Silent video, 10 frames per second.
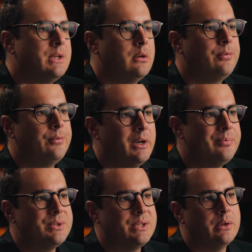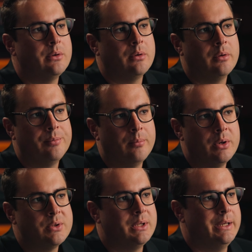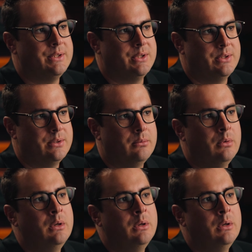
under 5% of most lenses.